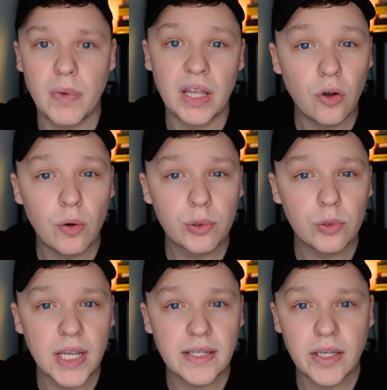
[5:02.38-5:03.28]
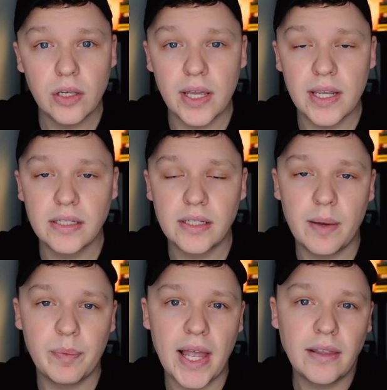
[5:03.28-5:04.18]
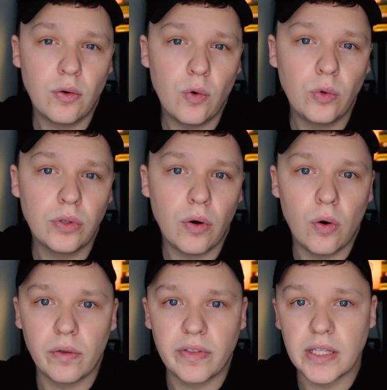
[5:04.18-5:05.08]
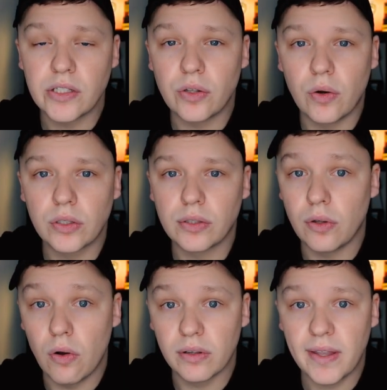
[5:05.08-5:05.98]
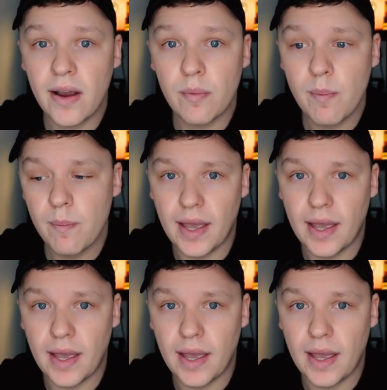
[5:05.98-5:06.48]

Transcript: My thought process here is I plan to hold all of these stocks long term